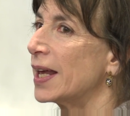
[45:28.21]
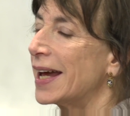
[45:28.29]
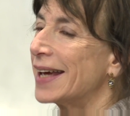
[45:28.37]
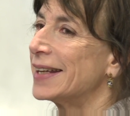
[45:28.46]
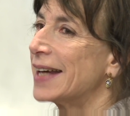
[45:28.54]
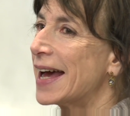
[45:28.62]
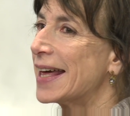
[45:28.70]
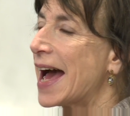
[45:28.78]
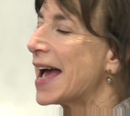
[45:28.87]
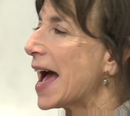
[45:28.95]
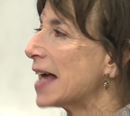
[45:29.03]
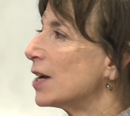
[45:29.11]
And
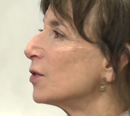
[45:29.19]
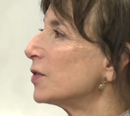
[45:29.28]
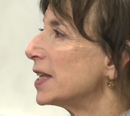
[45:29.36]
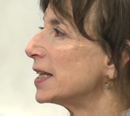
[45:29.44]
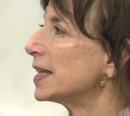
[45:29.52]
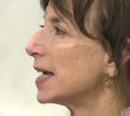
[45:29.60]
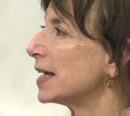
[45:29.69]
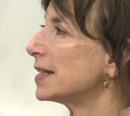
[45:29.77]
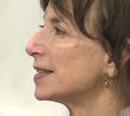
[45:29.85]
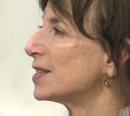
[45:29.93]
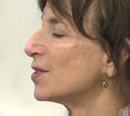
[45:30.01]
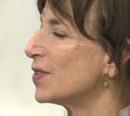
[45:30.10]
I don't think the
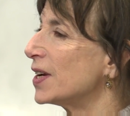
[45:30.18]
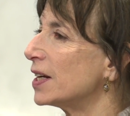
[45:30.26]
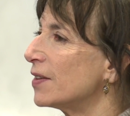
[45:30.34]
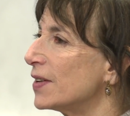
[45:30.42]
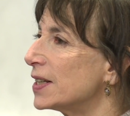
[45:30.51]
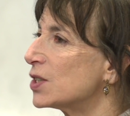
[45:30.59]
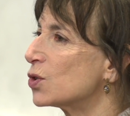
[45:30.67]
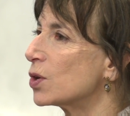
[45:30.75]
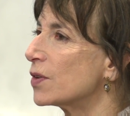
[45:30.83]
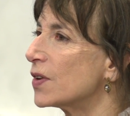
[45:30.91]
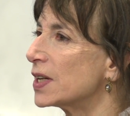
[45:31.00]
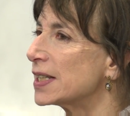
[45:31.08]
end is definitive. It's
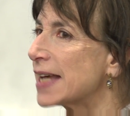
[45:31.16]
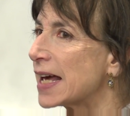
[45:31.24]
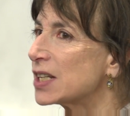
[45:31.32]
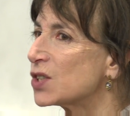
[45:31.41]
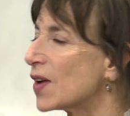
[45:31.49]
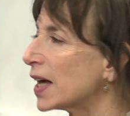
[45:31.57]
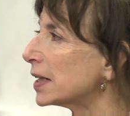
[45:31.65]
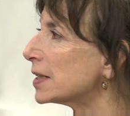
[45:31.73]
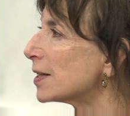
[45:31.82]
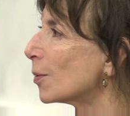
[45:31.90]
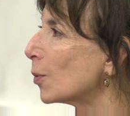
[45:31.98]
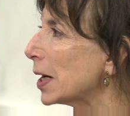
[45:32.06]
sort of unsatisfying
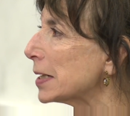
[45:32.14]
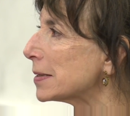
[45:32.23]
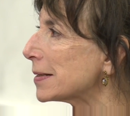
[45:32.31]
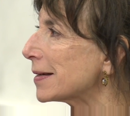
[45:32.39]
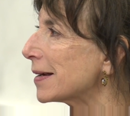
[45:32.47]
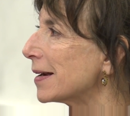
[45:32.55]
in some ways.